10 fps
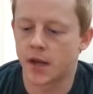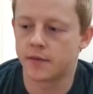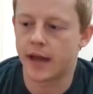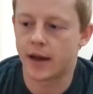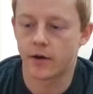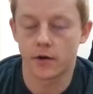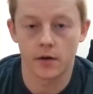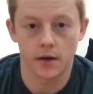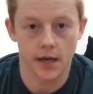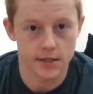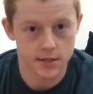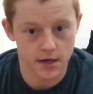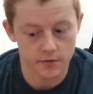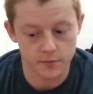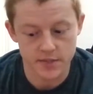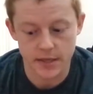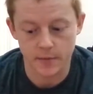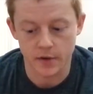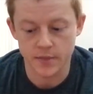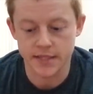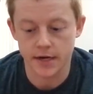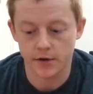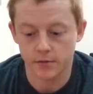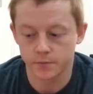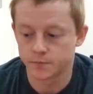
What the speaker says: and the arrow again is cut from the same kind of material.